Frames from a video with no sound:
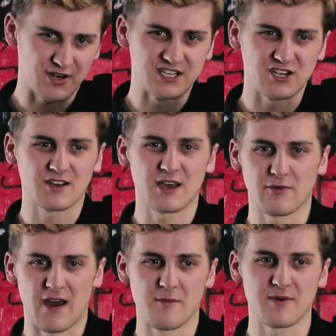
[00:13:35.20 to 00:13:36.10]
pretty chunky
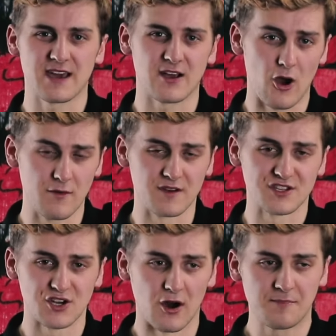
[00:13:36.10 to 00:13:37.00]
without being over
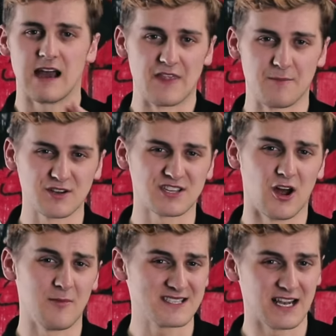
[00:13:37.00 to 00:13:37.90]
the top. And the Boss
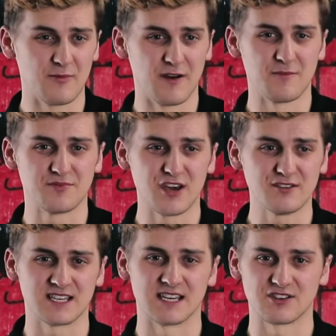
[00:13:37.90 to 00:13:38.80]
Alarm is a little bit of a
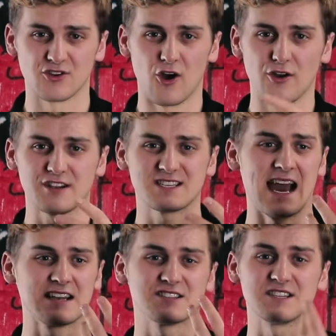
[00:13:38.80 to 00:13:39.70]
beauty. So not only does
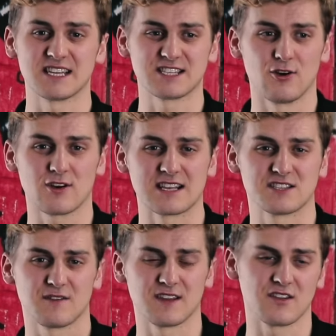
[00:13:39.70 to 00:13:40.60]
it act as a disc lock
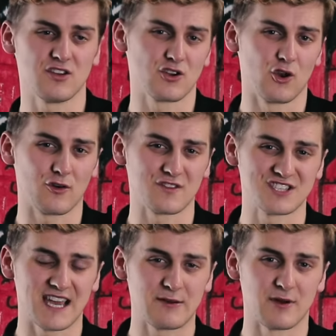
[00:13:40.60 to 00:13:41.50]
and something that you can lock the
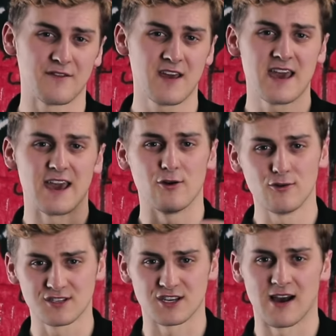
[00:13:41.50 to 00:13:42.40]
chain with, it
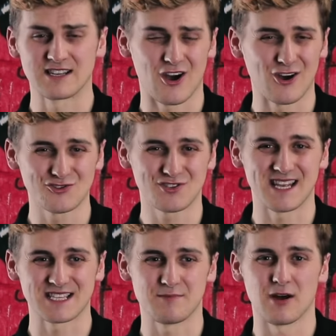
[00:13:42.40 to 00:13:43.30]
also has a
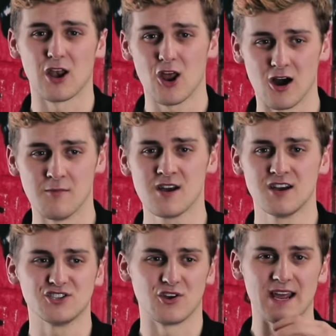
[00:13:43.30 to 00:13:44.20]
100 decibel alarm.
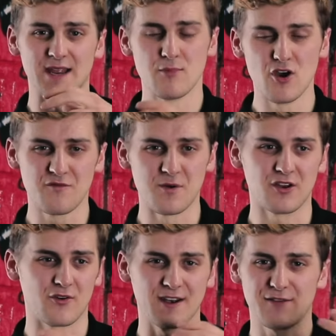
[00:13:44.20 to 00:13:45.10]
So any
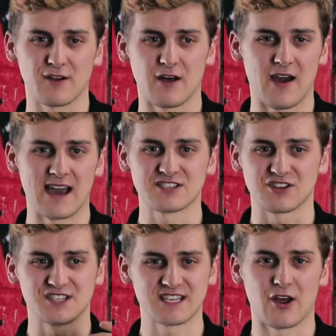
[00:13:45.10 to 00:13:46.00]
movement or anything like that is
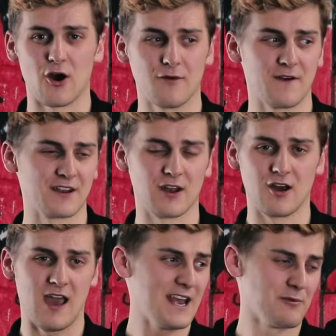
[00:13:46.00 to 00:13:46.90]
going to set it off and
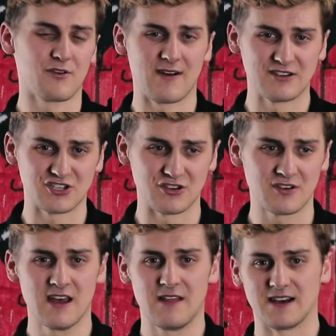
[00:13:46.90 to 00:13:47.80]
alert anyone around
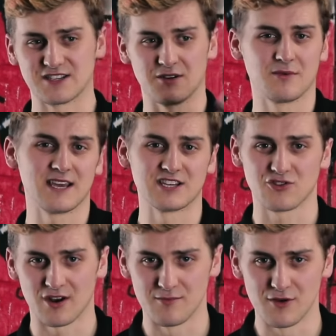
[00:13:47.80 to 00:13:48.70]
you that somebody is
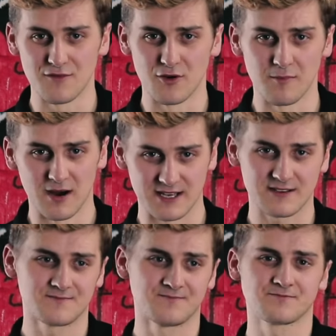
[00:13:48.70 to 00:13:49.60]
trying to move your
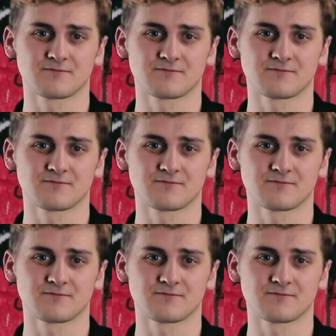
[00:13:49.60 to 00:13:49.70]
bike.